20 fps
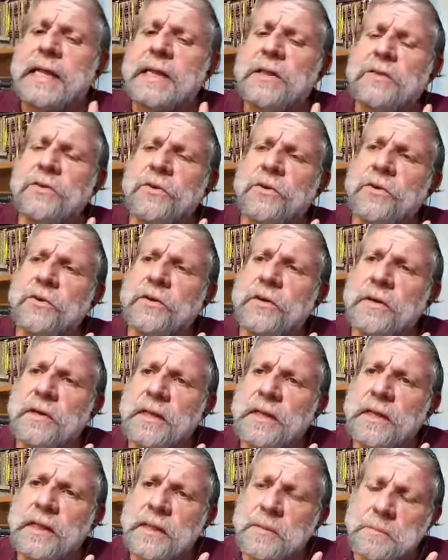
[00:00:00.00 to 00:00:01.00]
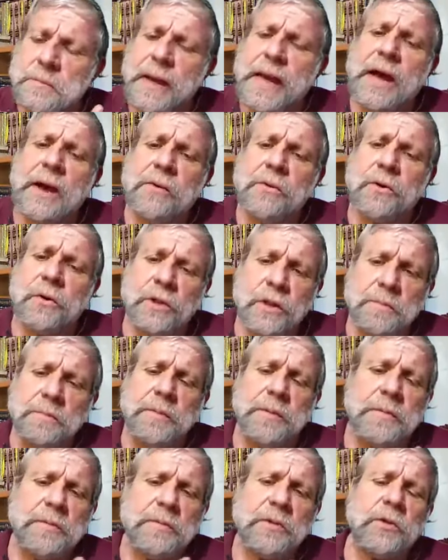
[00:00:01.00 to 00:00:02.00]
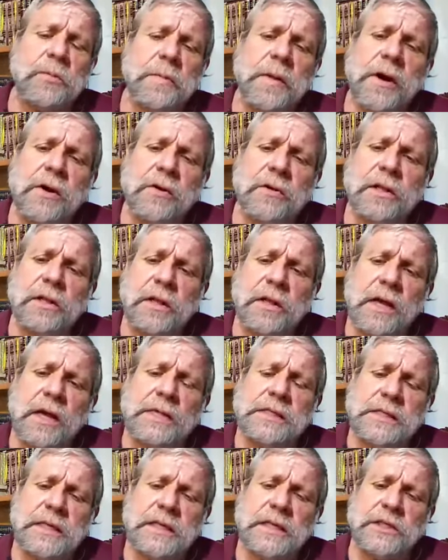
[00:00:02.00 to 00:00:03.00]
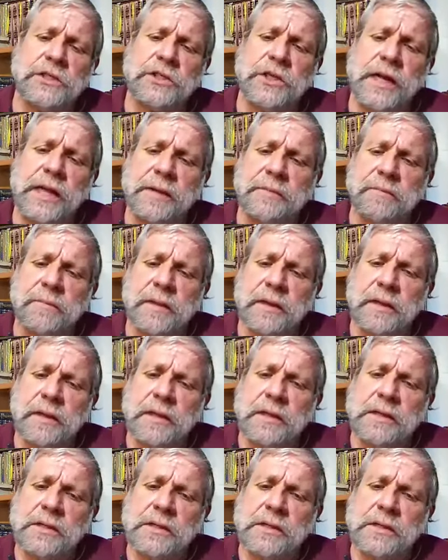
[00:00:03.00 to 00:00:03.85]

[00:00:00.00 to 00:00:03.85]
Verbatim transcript: and learn the power, the biblical power that lies in each name.